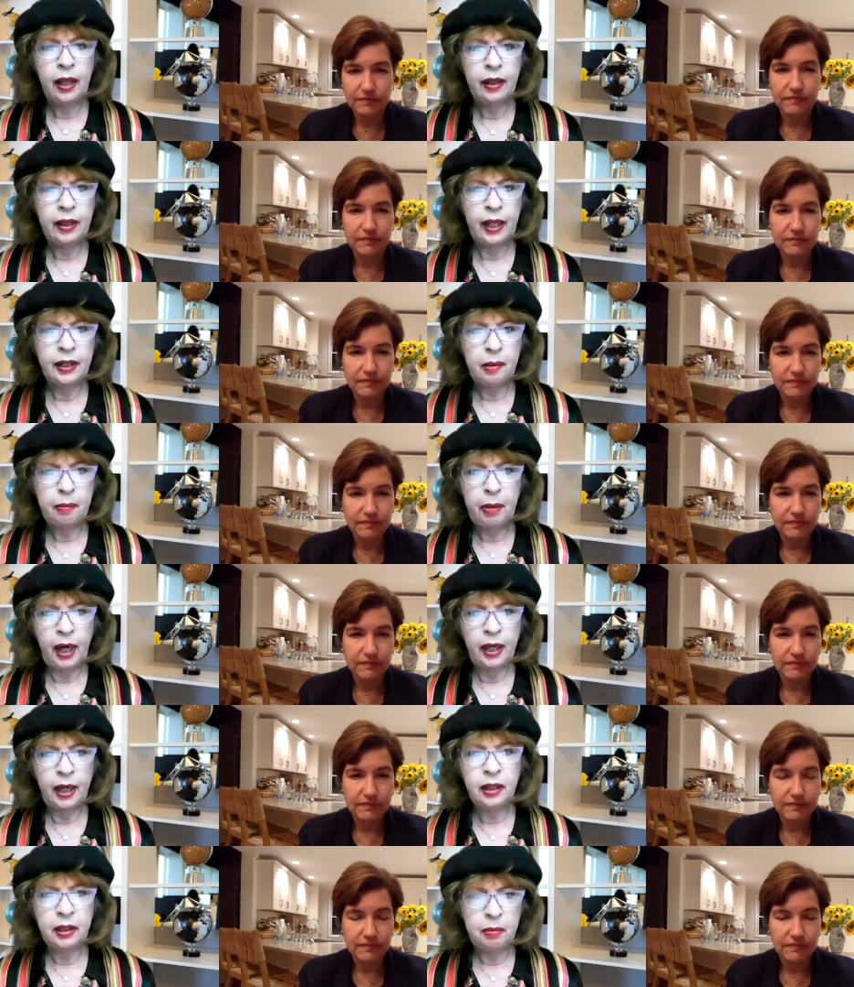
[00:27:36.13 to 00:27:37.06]
Speaker 1: than the
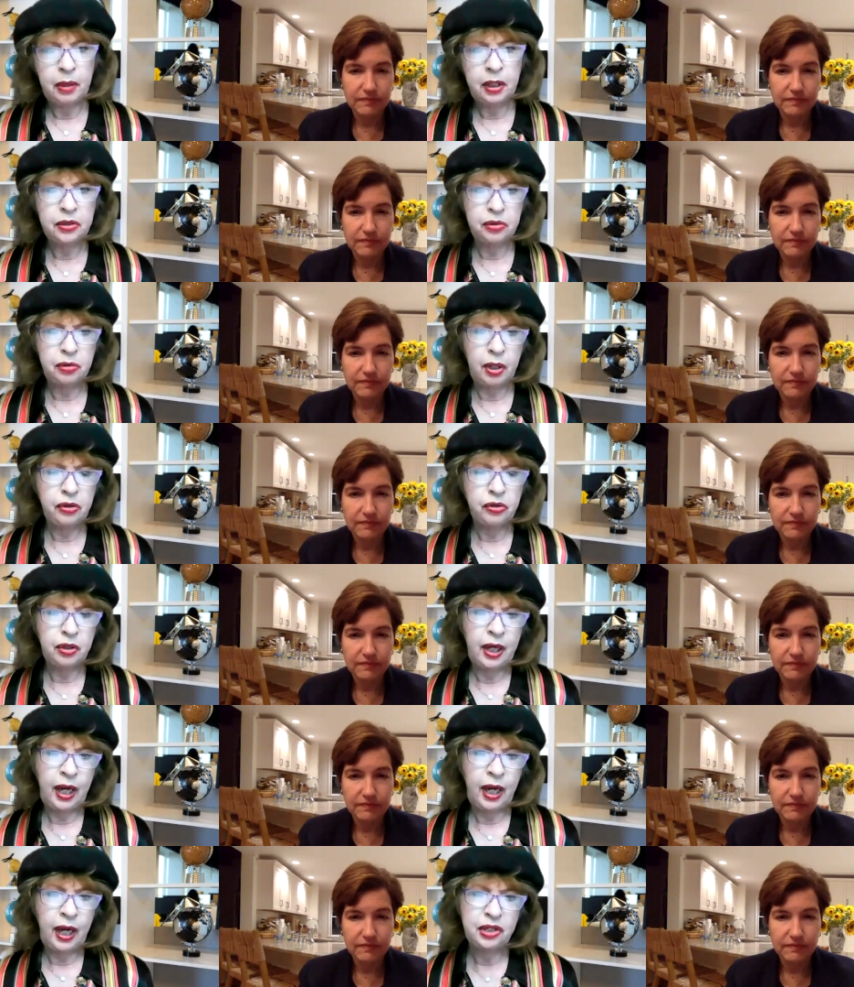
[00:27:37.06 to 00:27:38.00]
Biden
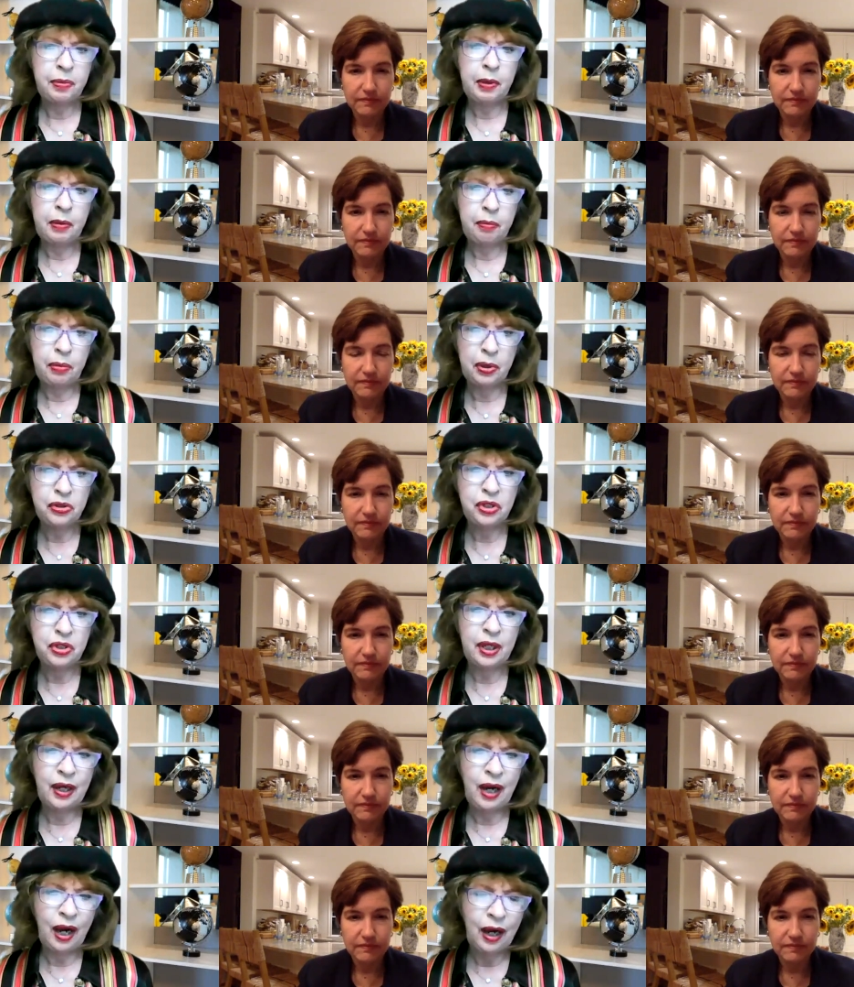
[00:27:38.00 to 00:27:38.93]
administration has been
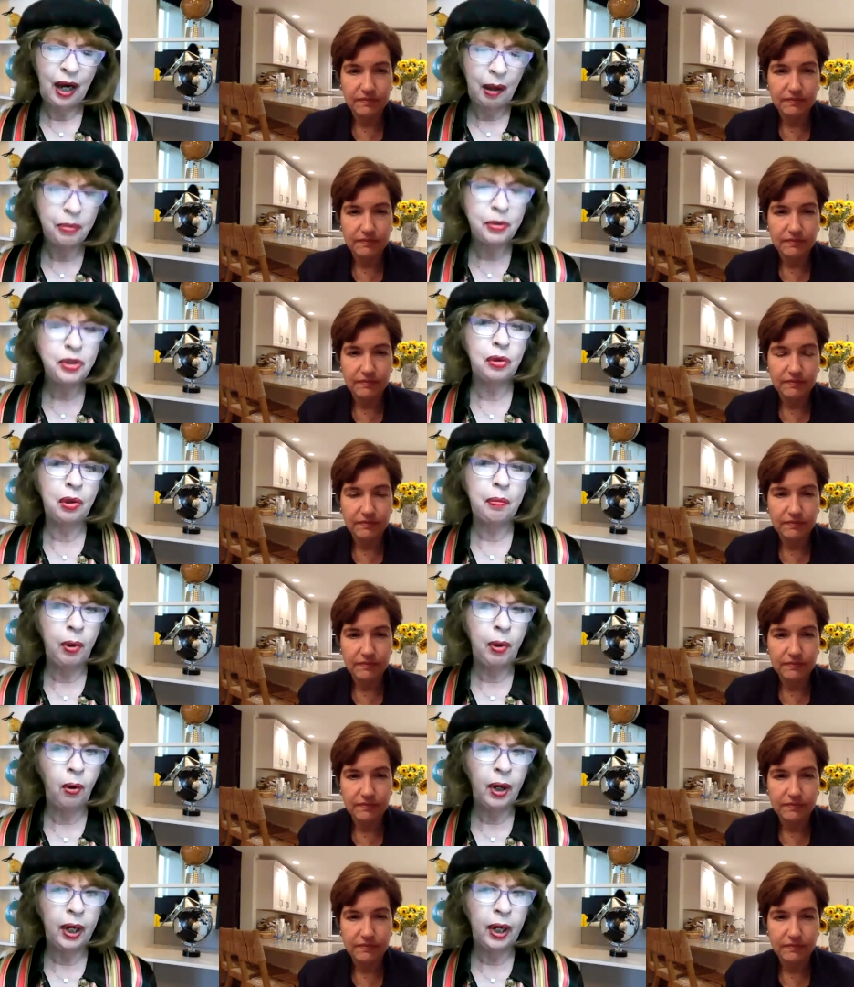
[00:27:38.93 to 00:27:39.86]
pushing up to a
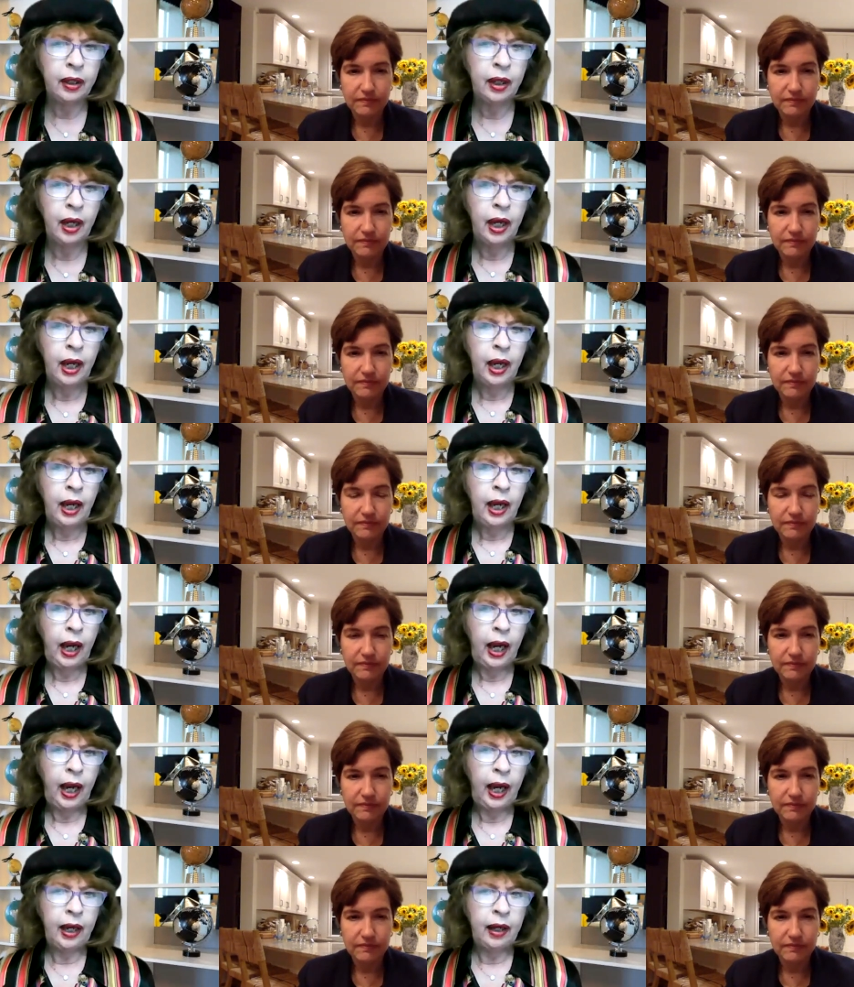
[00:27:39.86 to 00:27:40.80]
point.
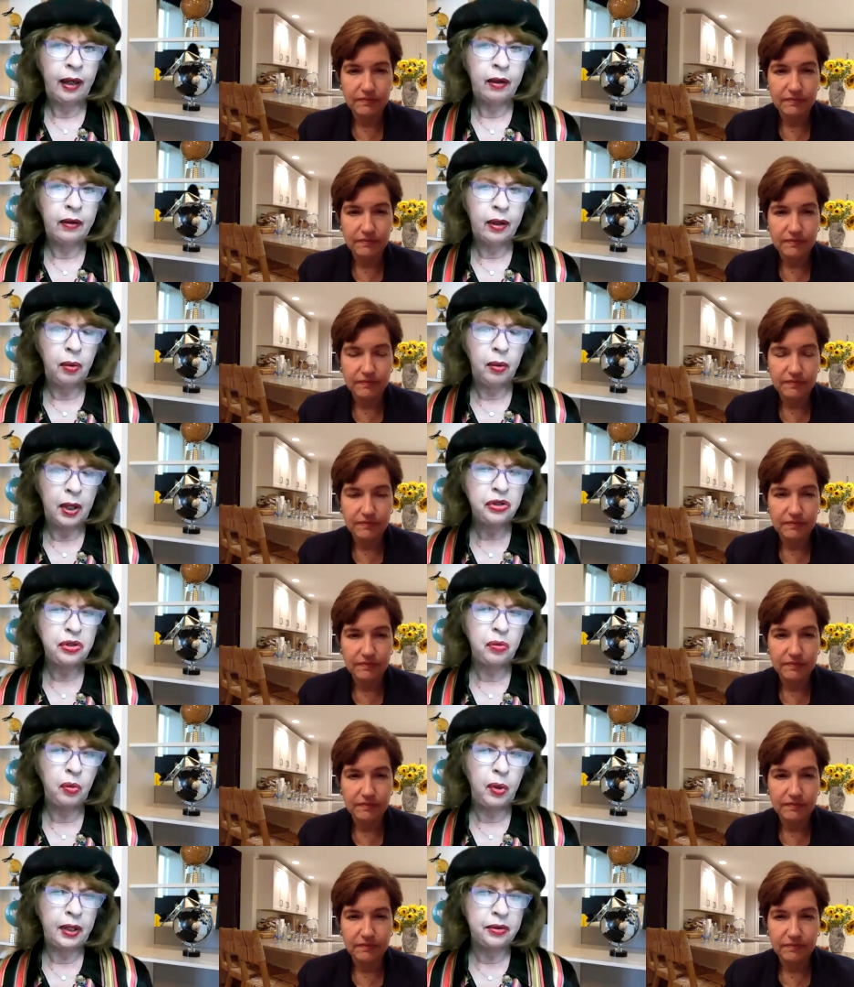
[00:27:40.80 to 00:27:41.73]
And the
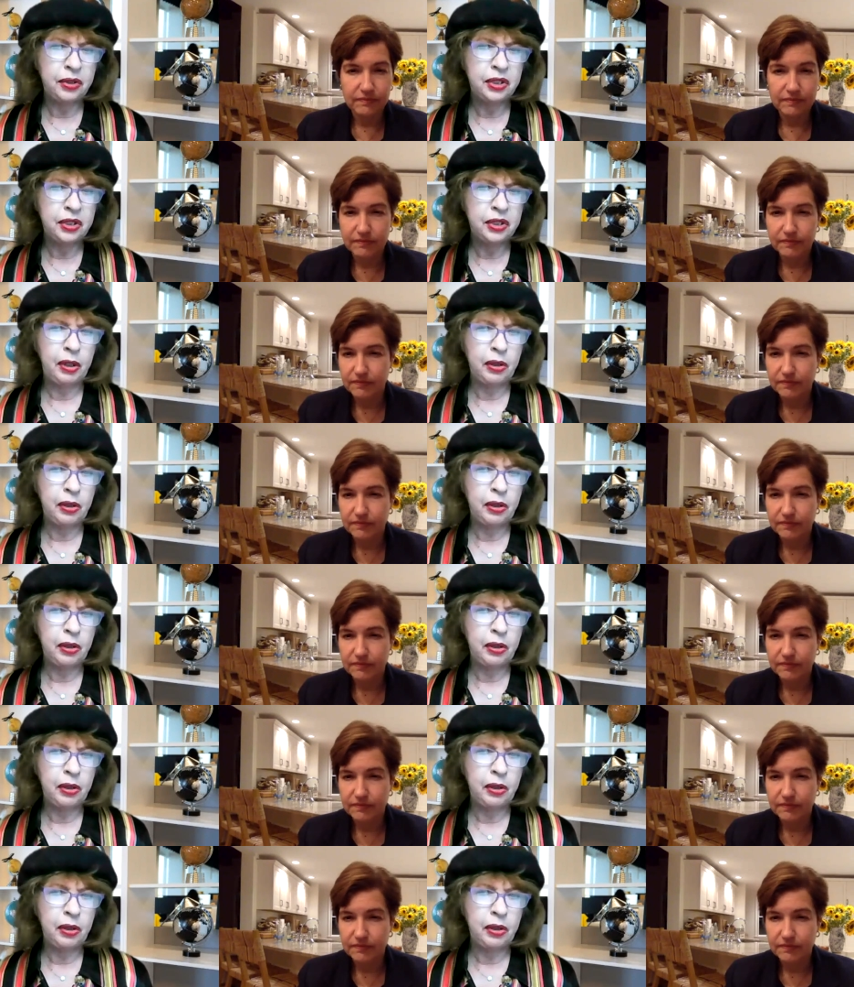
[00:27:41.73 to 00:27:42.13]
question whether some of